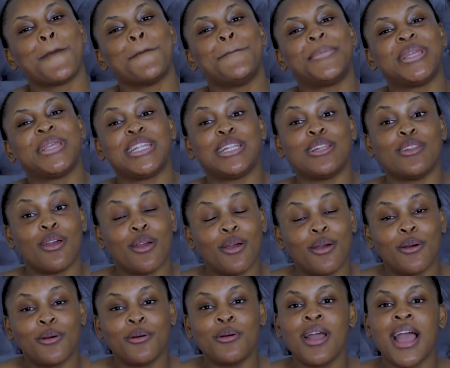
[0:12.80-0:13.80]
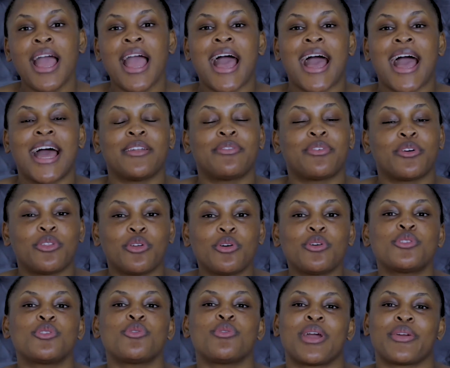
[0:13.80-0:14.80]
below. And for
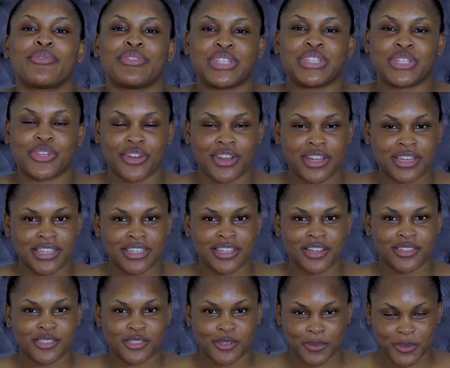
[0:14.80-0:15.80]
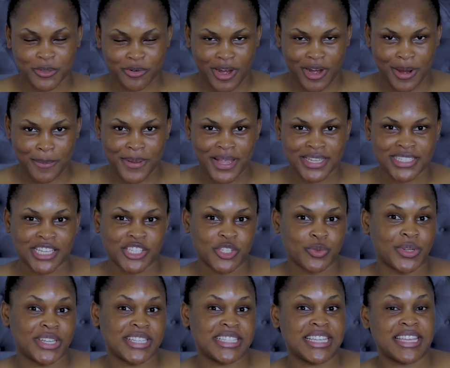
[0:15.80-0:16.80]
those who are returning subscribers, I
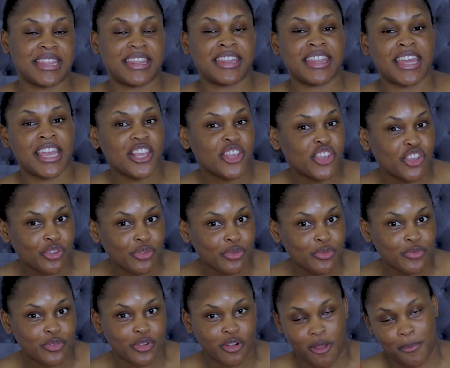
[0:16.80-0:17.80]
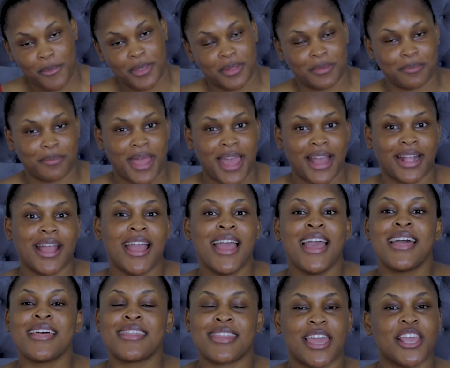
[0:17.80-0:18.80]
just want to say thank you for coming back.
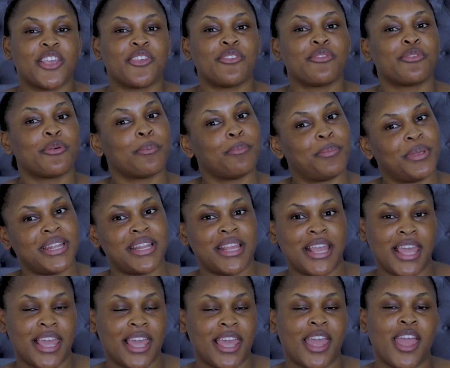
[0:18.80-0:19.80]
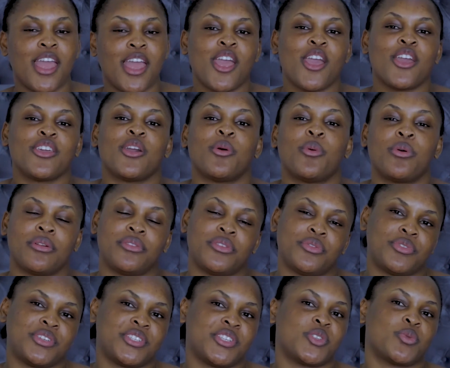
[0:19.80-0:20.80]
Thank you for being here. You're one of
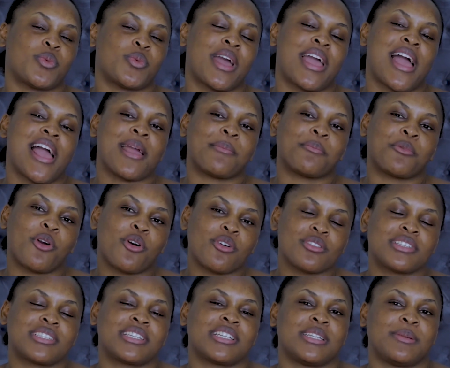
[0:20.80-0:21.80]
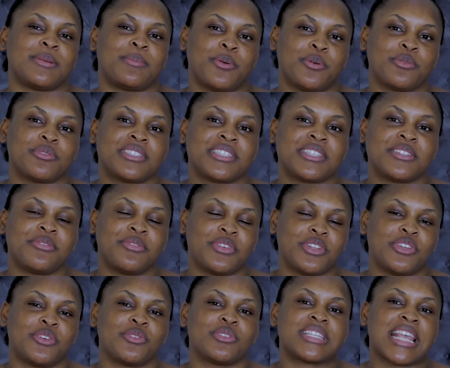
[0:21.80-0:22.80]
the reasons why I am constantly posting
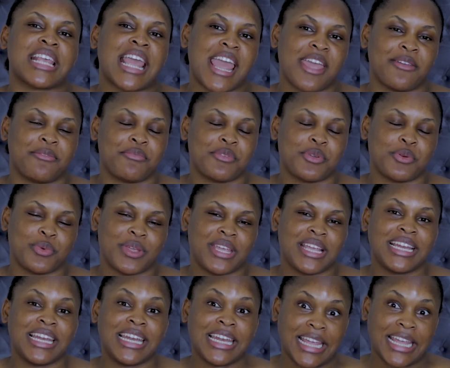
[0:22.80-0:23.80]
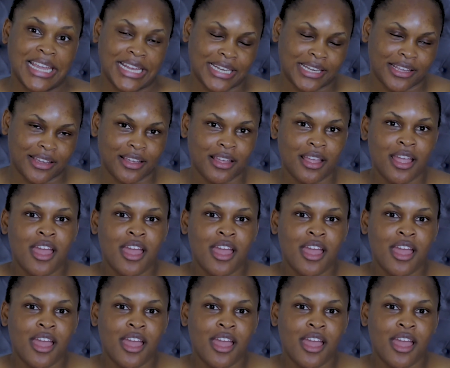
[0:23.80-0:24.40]
videos every week lately.